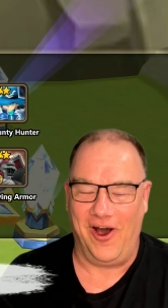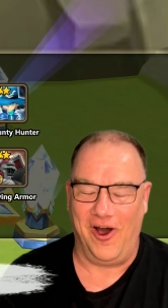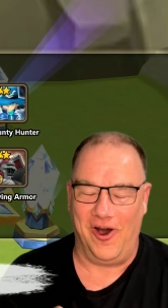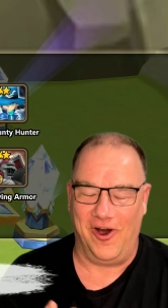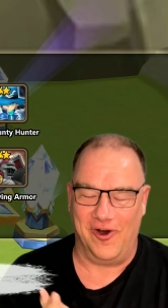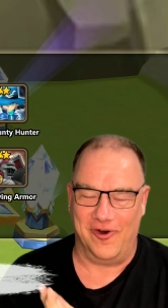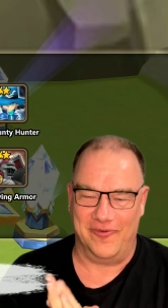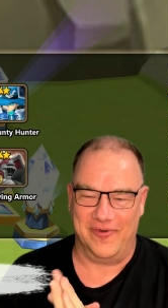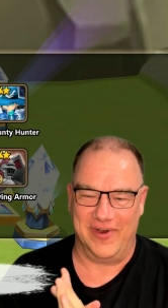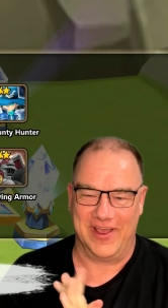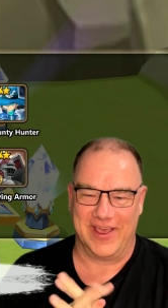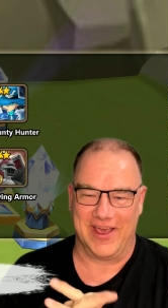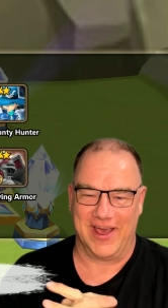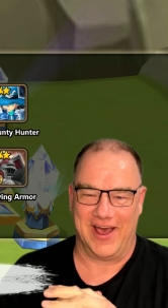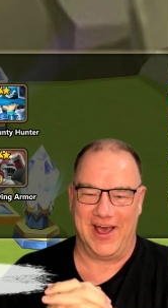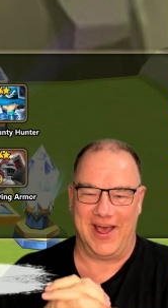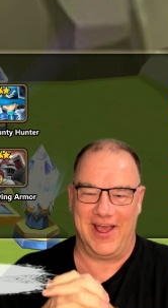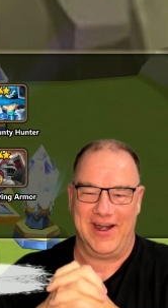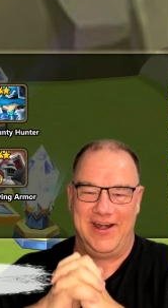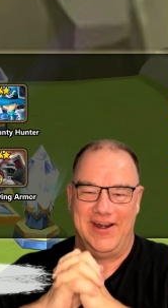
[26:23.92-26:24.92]
Oh my
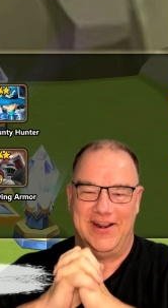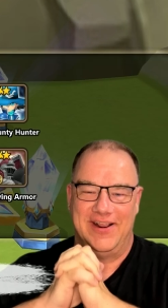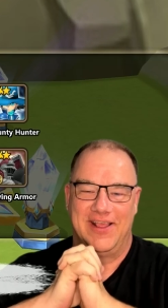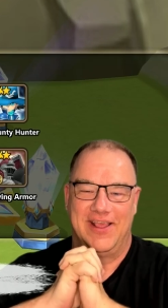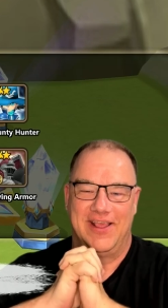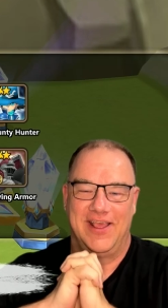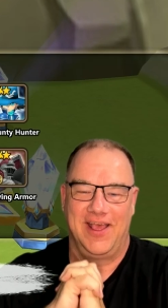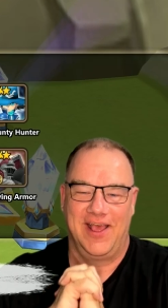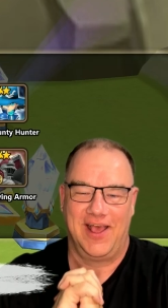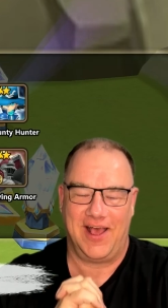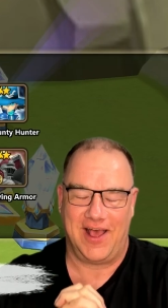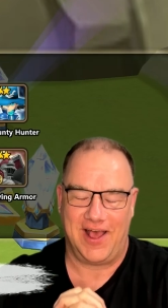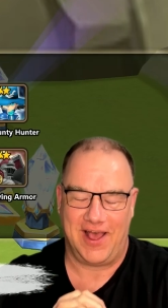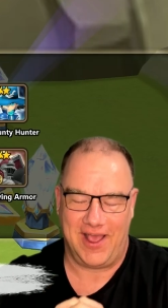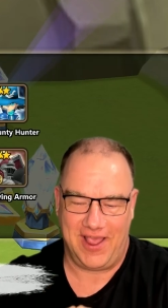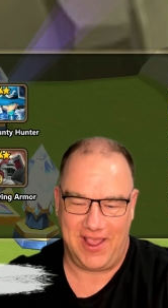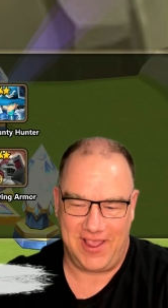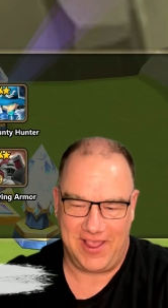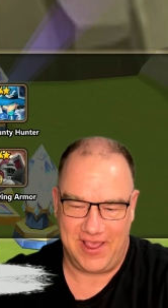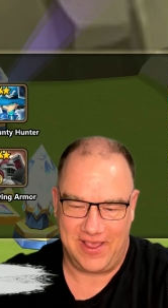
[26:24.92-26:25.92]
god.
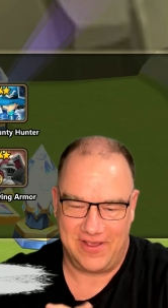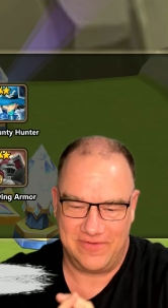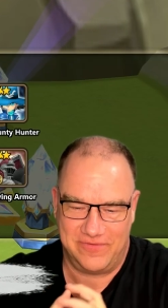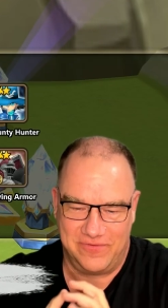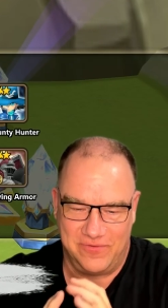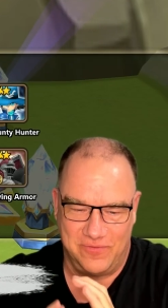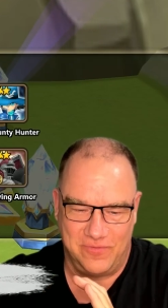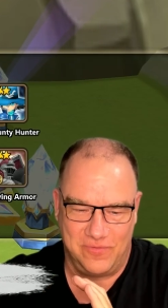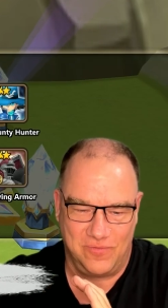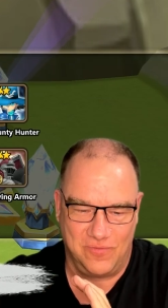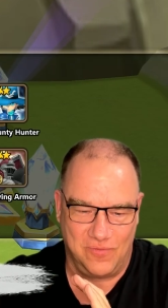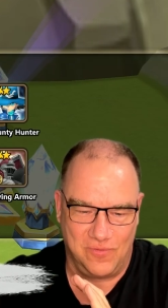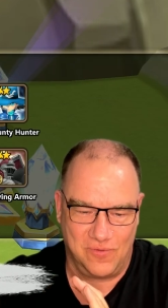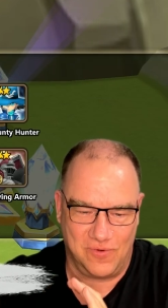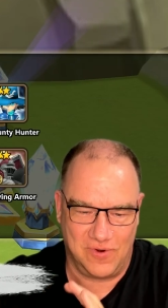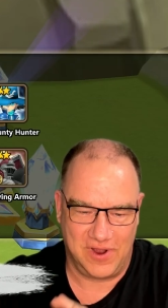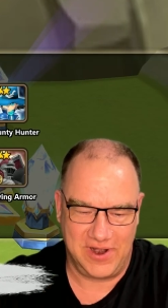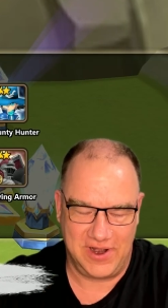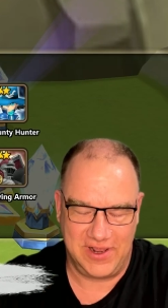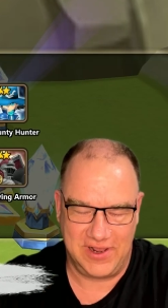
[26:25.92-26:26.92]
I have
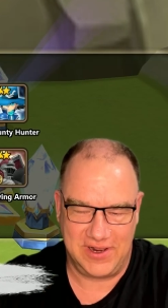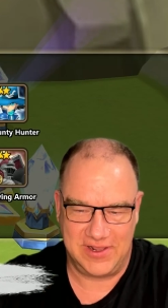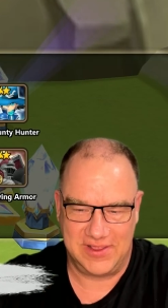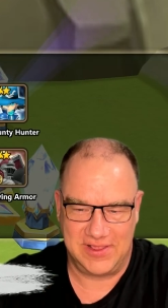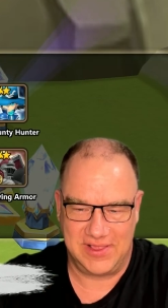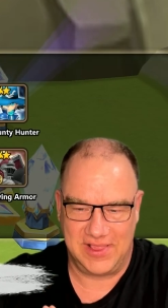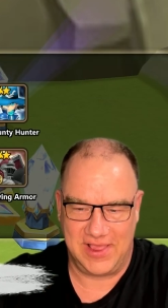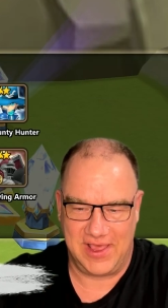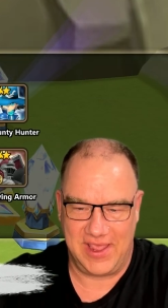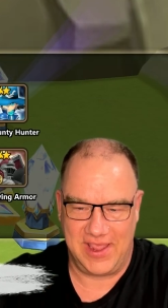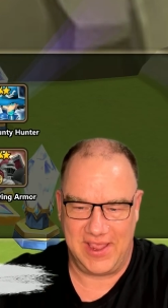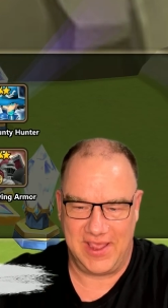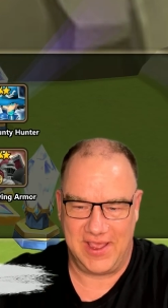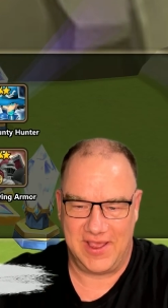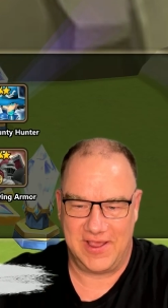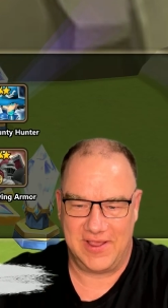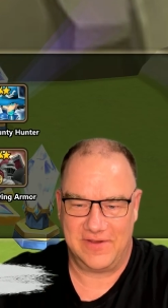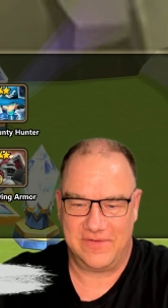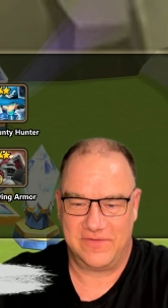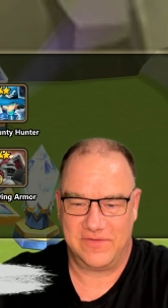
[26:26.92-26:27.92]
wanted
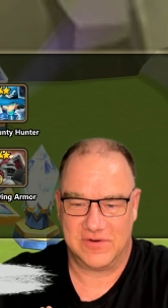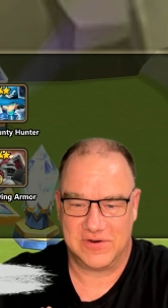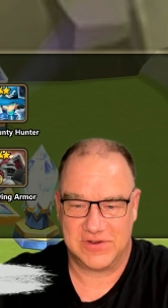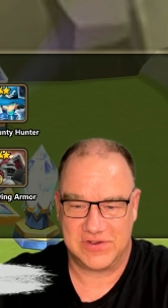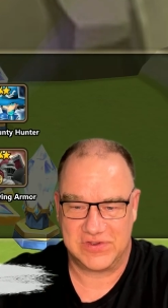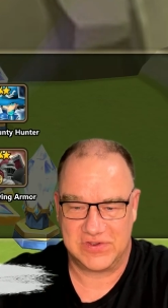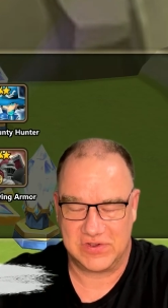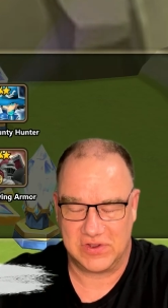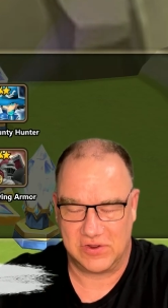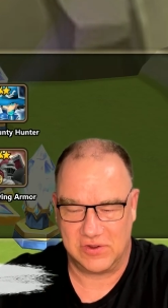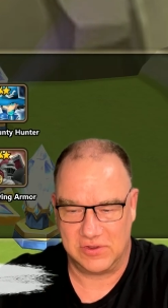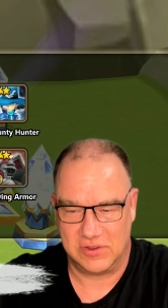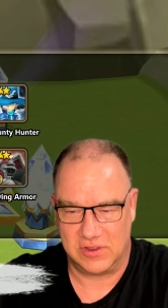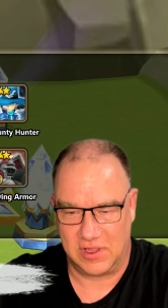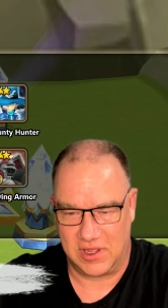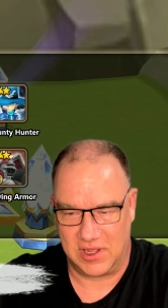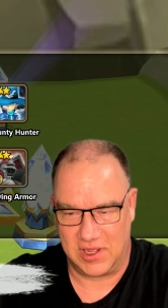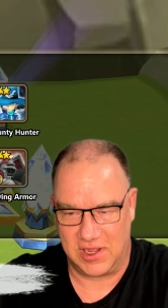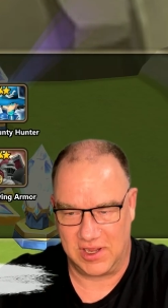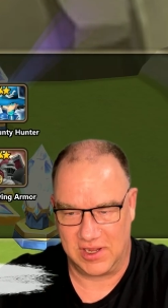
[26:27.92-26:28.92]
Leia for so
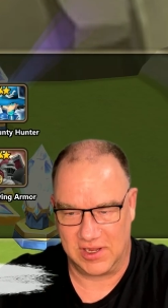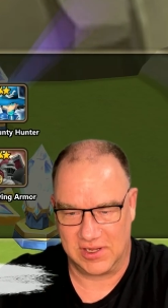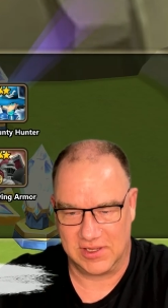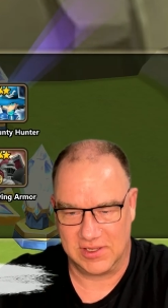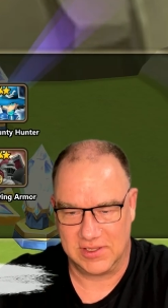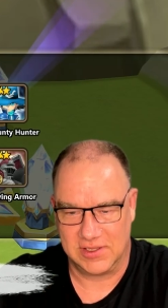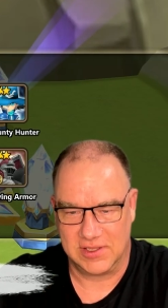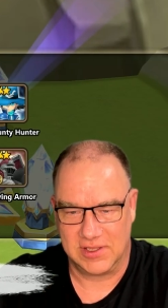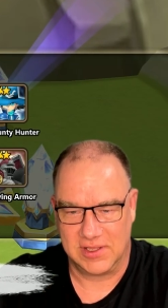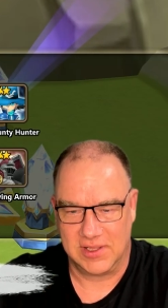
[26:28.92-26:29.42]
long.